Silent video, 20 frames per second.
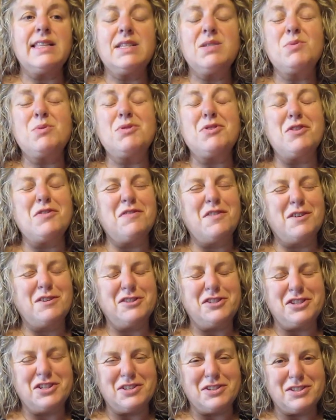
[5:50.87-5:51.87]
This was her
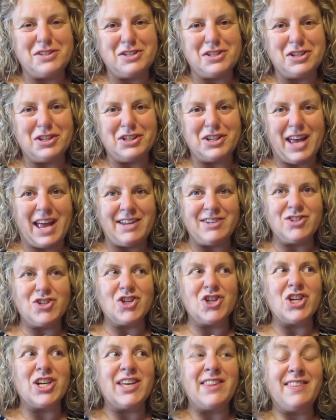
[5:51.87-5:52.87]
first year that she could
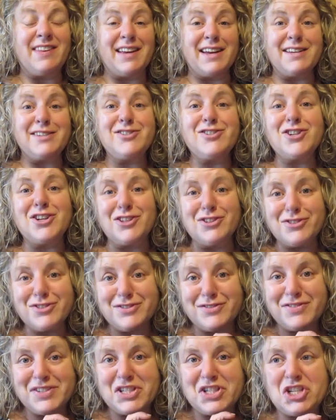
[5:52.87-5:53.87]
enter in the adult
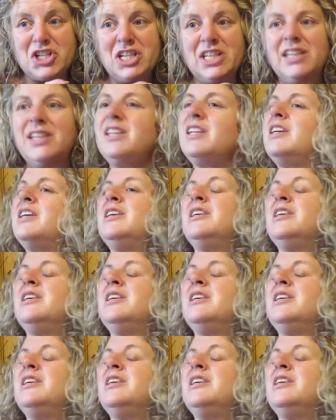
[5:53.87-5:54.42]
division.